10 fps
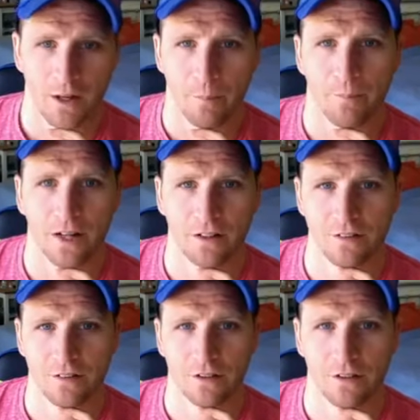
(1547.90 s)

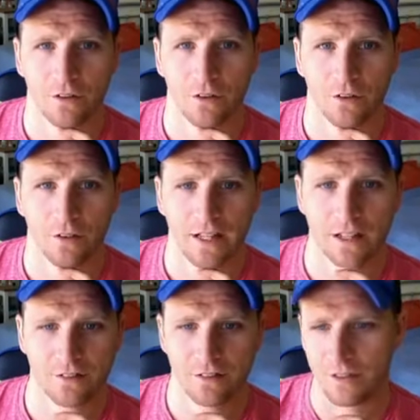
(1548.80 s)
but the
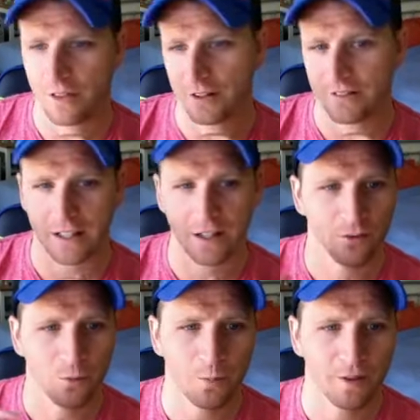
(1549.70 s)
next 30
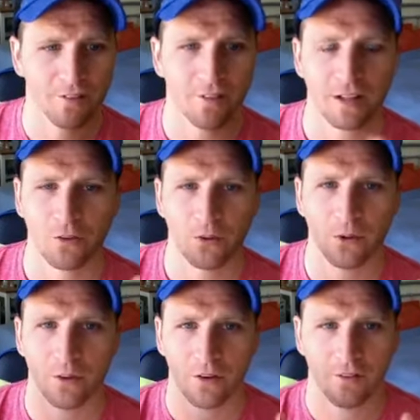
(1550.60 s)
seconds will be a flick
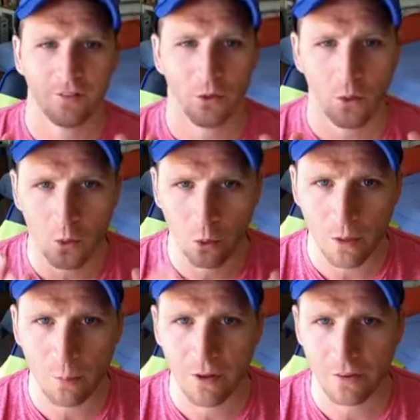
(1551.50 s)
through of all of
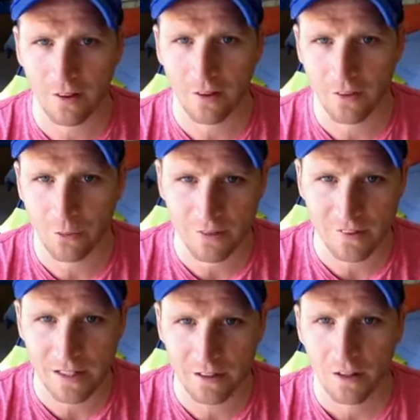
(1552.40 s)
the postcards that were
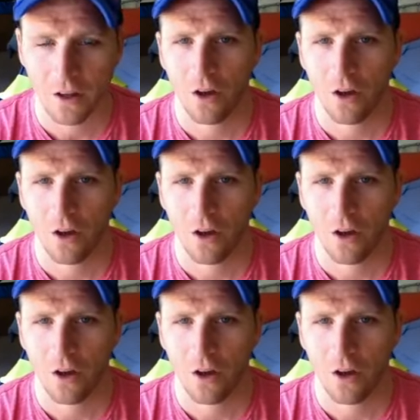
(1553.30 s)
sent